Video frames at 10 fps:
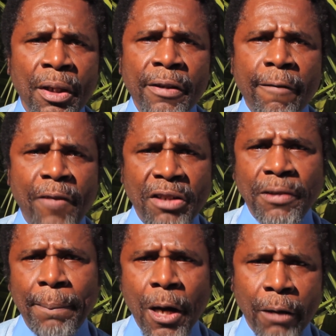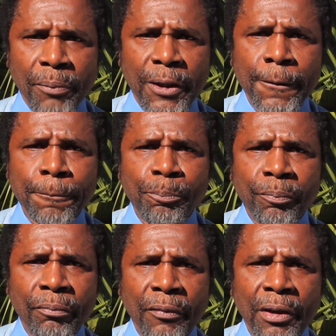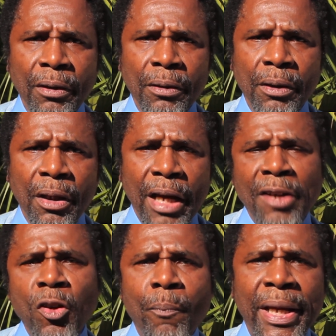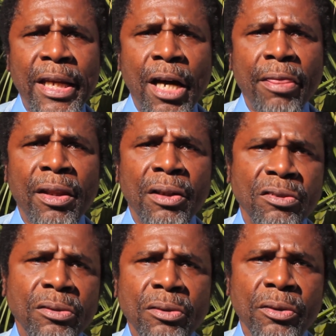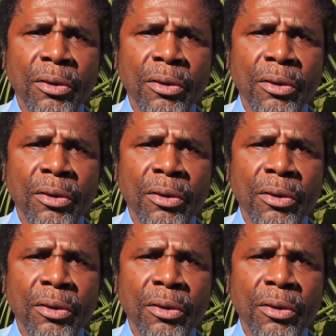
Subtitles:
Defense Department, and to many others,